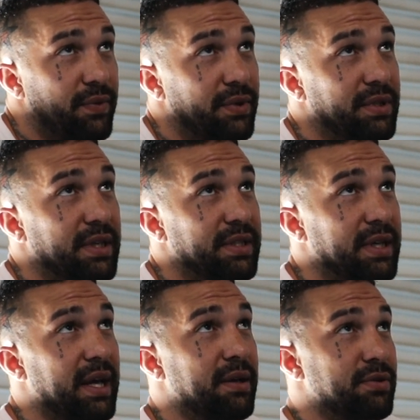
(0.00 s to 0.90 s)
well, so it's
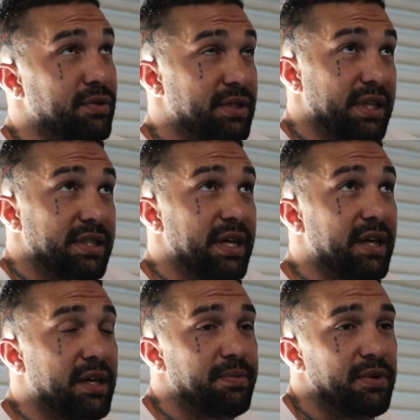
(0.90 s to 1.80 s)
8 to
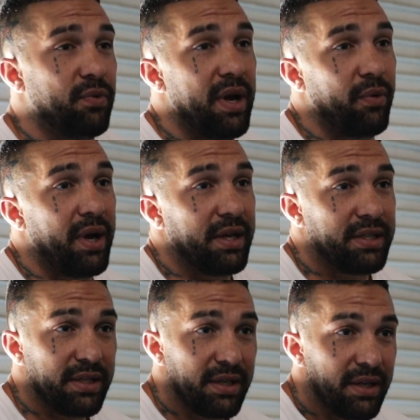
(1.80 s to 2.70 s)
16 cups of white
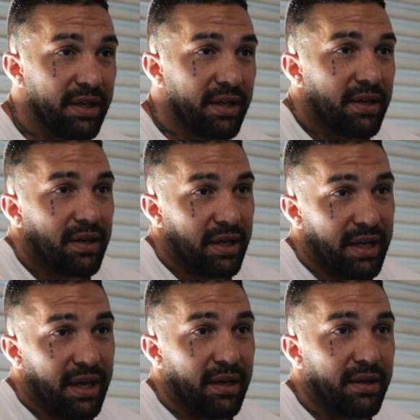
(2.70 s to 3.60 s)
rice a
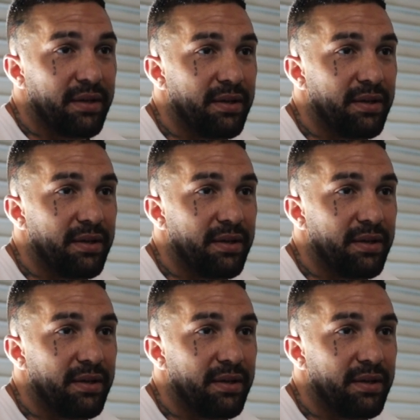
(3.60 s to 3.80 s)
day.